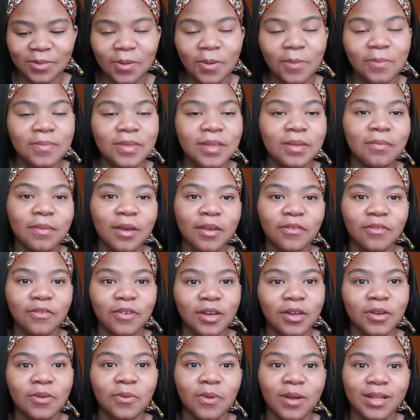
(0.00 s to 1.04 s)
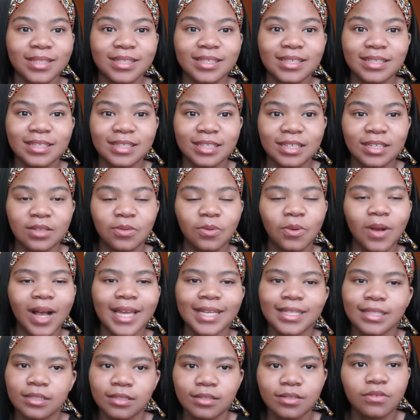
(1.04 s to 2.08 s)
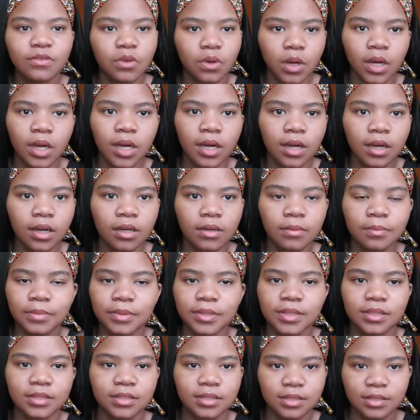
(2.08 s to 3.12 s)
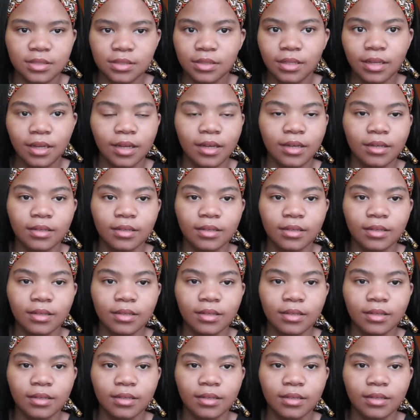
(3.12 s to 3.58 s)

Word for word: me and my friend once did well i did it for her but yeah